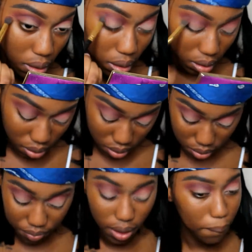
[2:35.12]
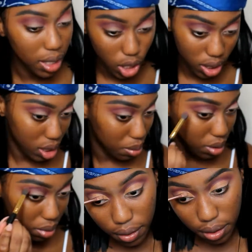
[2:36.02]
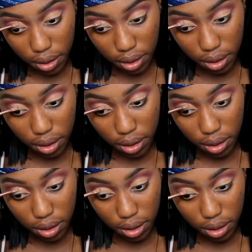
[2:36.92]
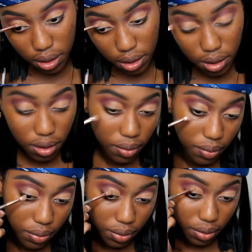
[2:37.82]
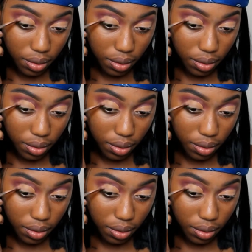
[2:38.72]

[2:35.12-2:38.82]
so that they won't be looking too harsh and everything, you know, you know what I'm saying?